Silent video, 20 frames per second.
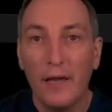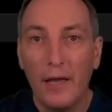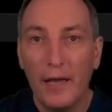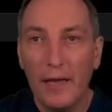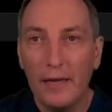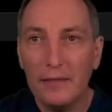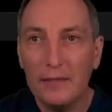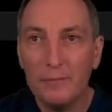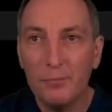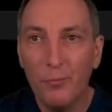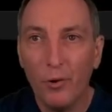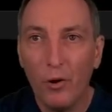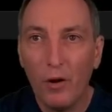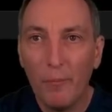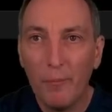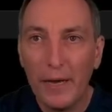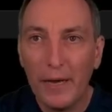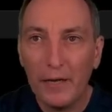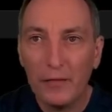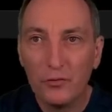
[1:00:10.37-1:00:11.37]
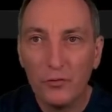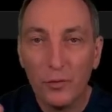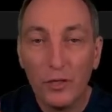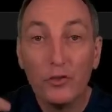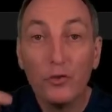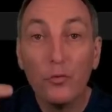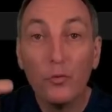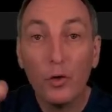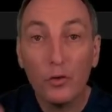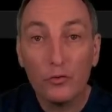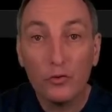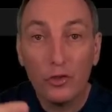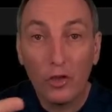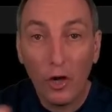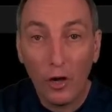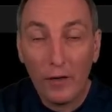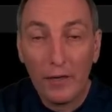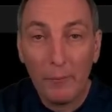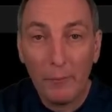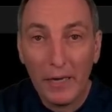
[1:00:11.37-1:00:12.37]
and it's more about what you want to
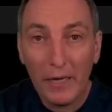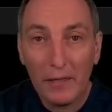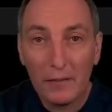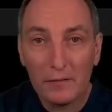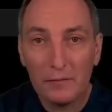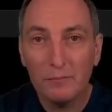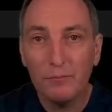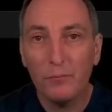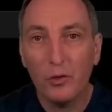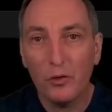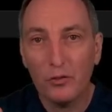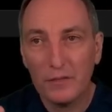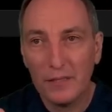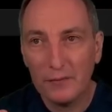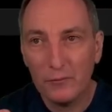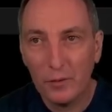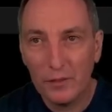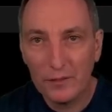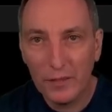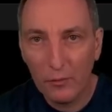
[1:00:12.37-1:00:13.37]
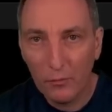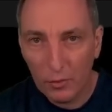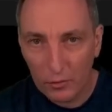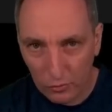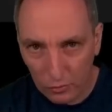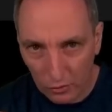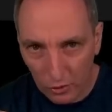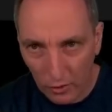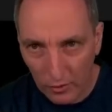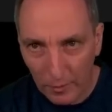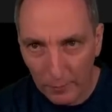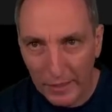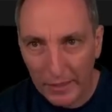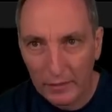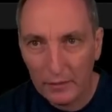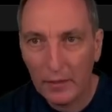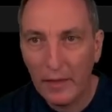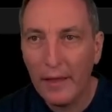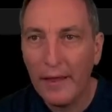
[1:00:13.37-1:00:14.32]
talk about more than what I want to talk about.